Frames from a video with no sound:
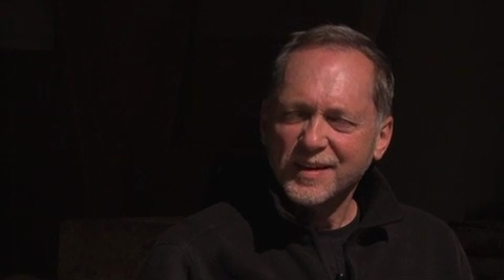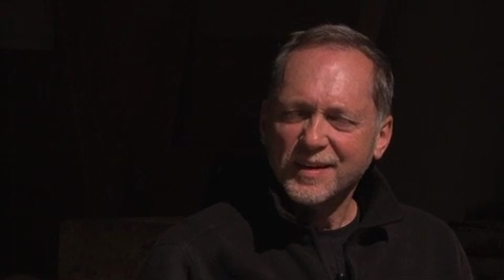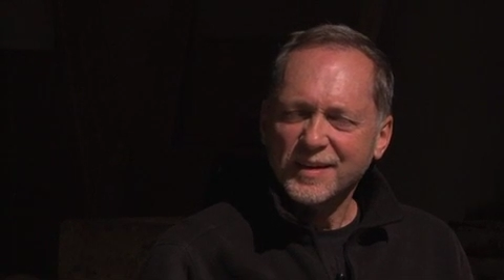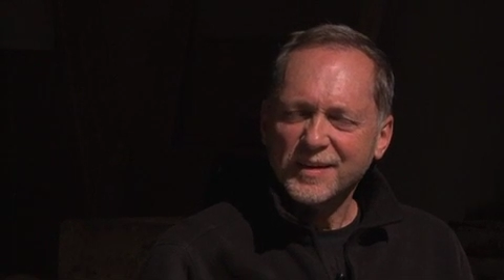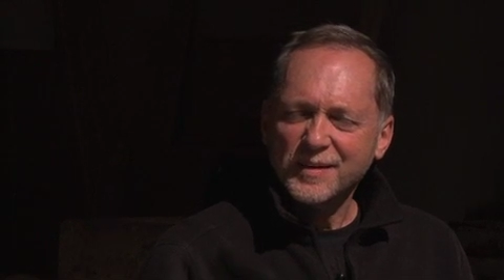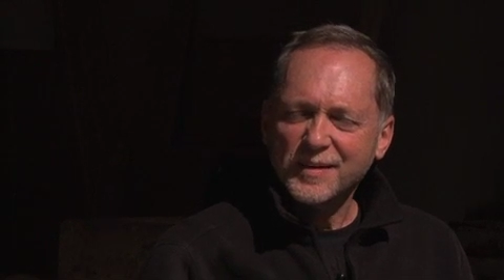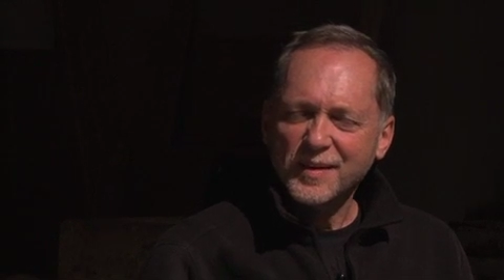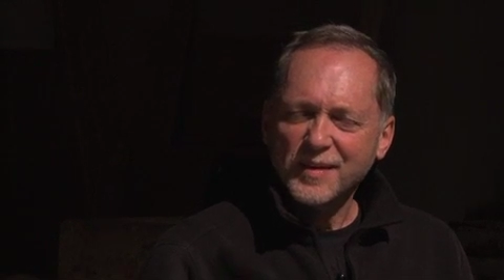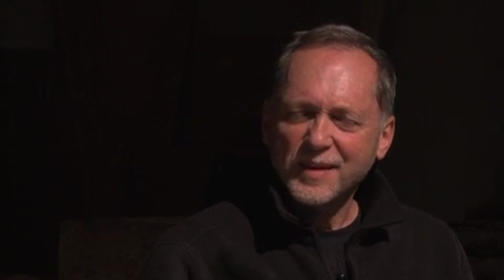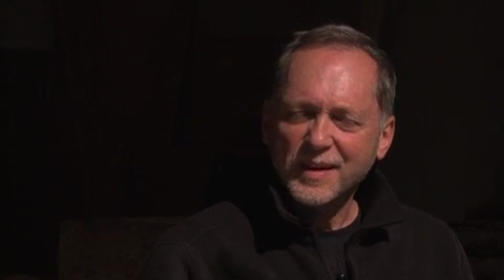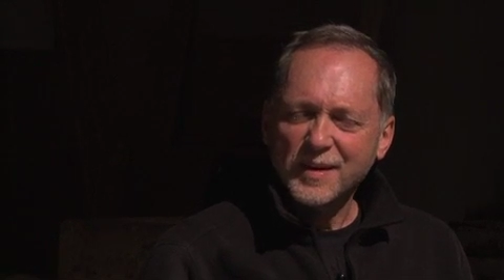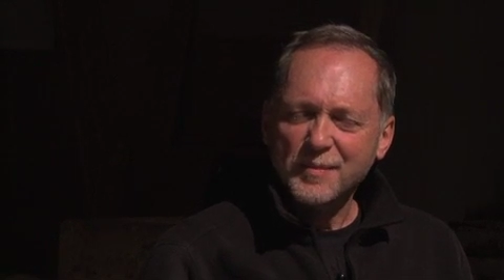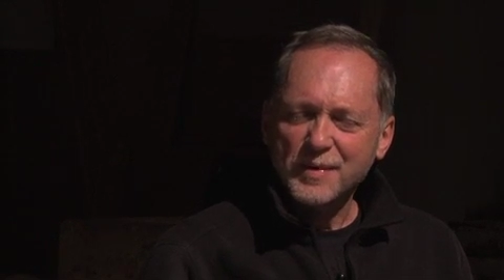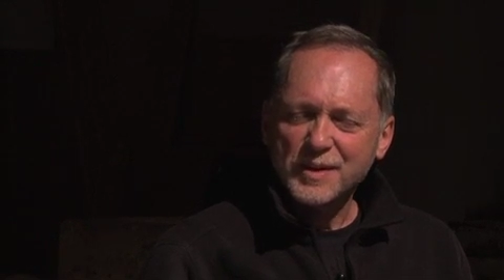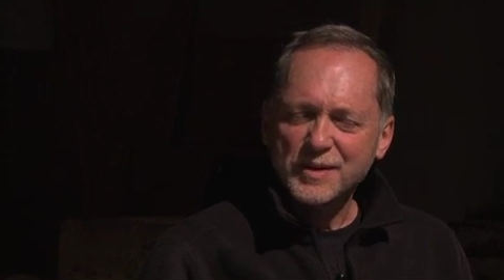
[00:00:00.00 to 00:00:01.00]
I think
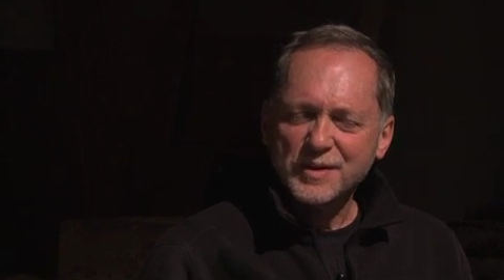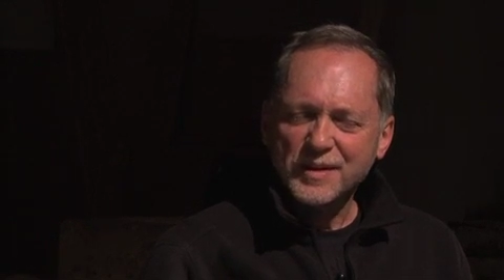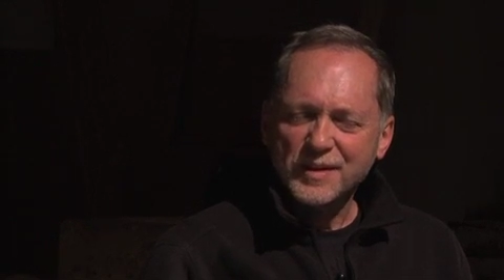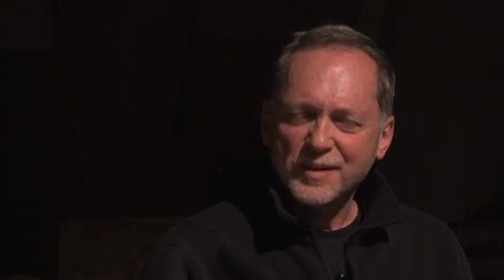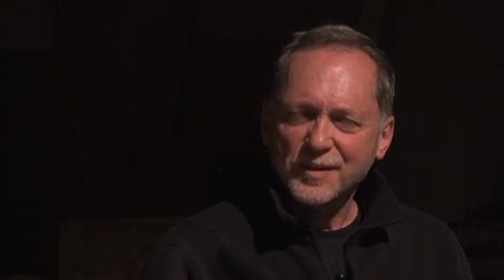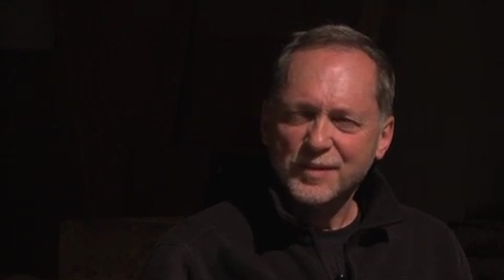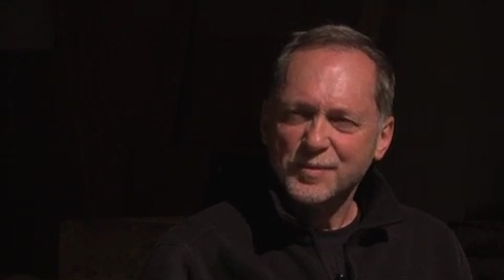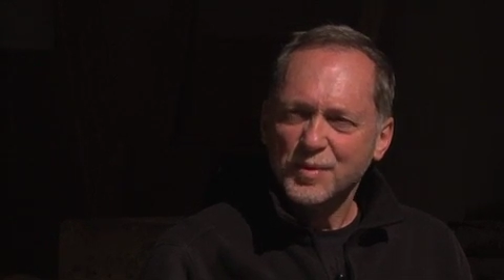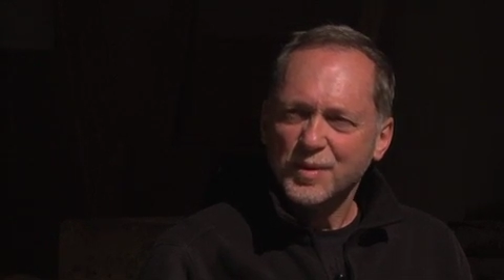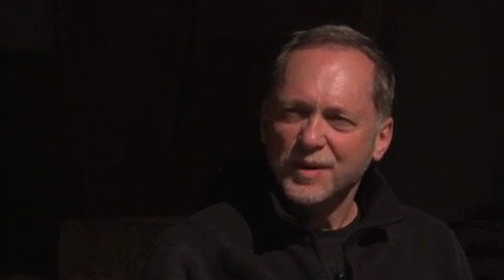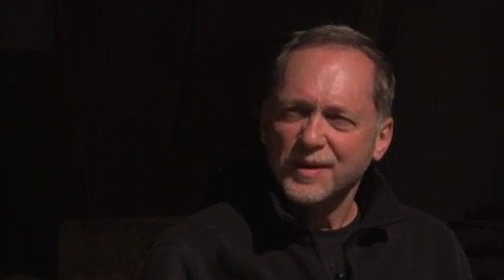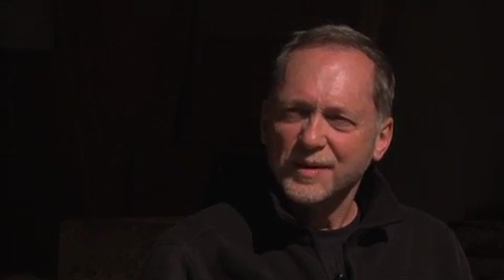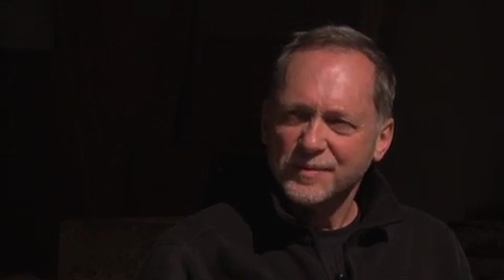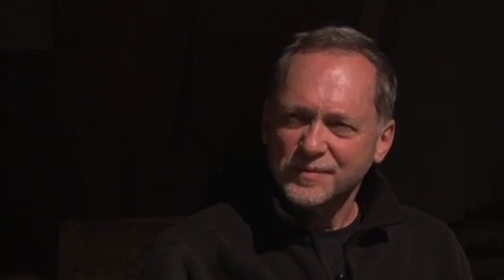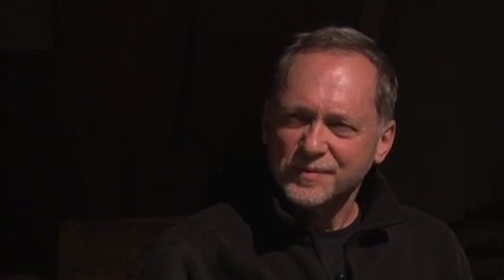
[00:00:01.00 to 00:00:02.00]
I mentioned it this
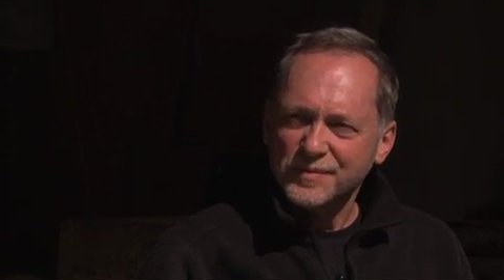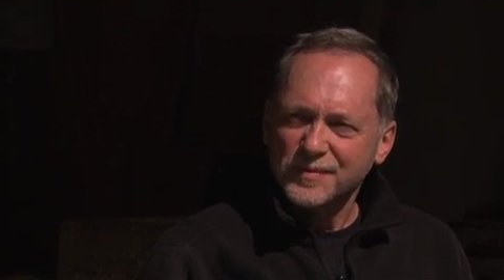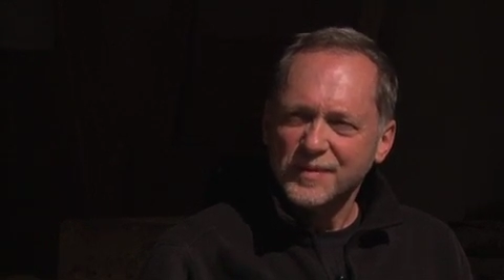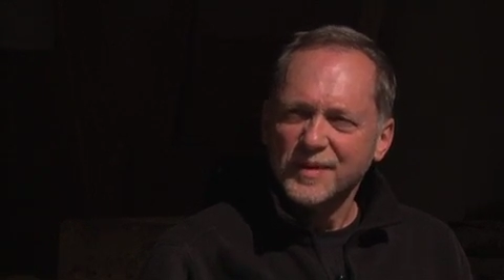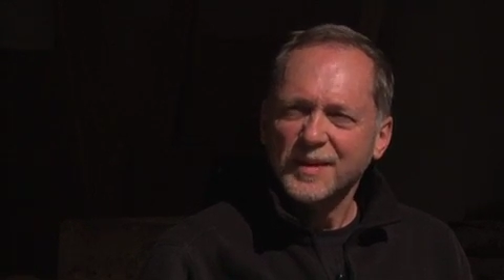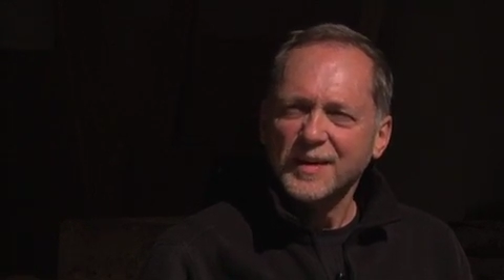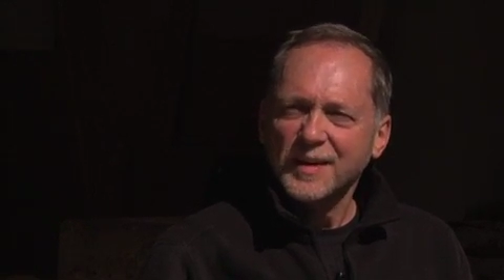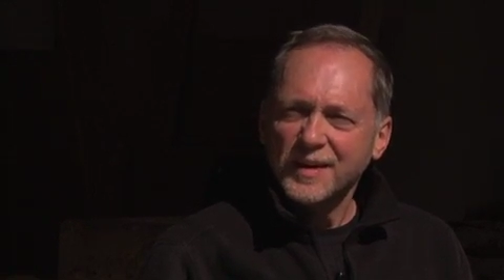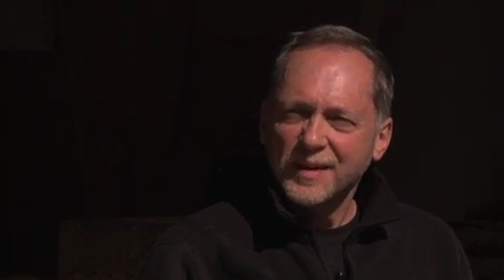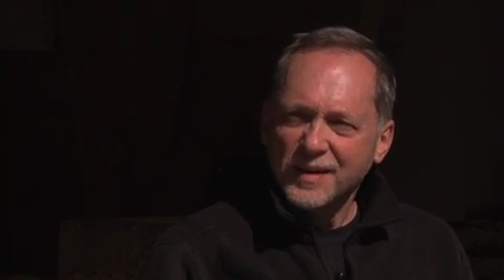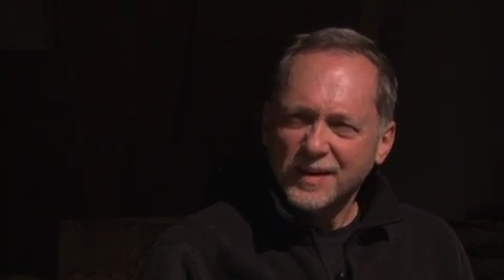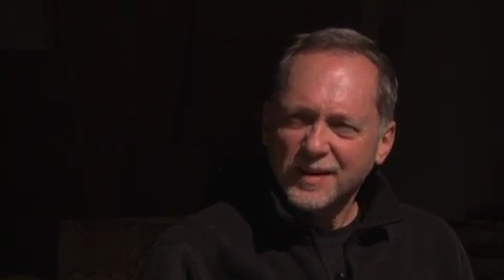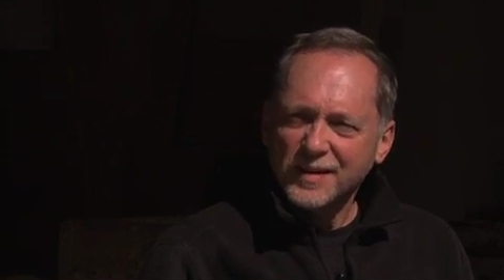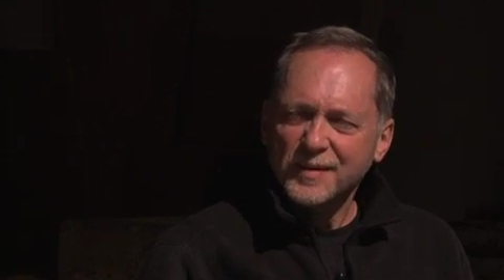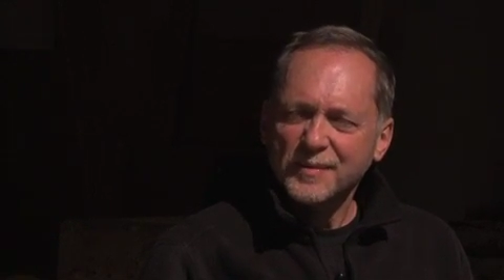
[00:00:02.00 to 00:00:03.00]
morning.
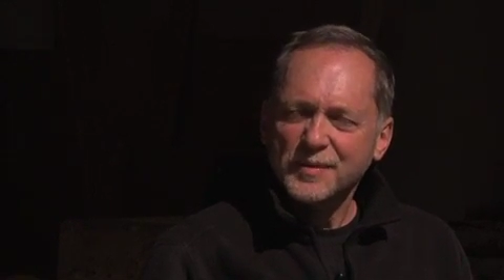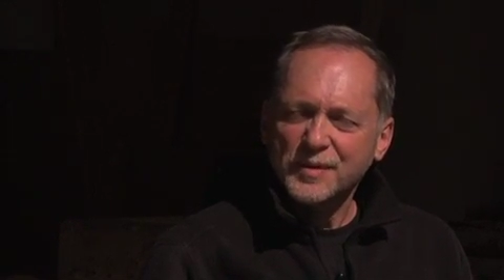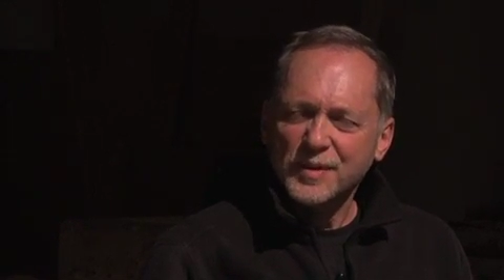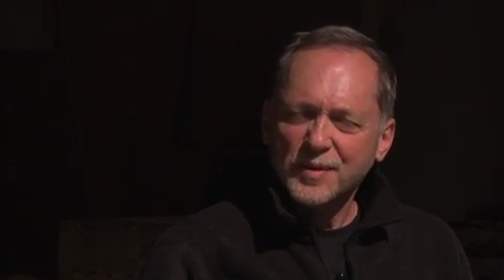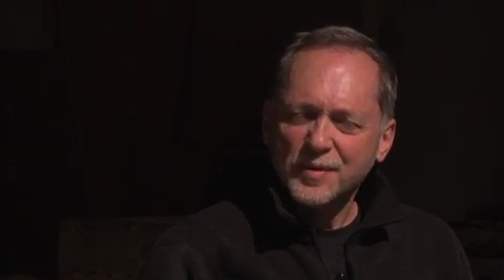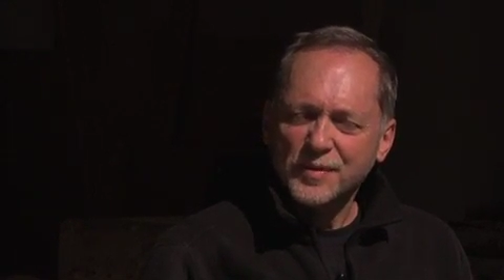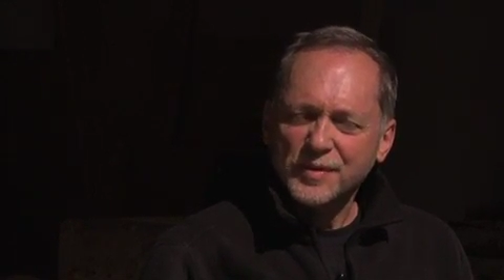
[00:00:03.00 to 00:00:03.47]
So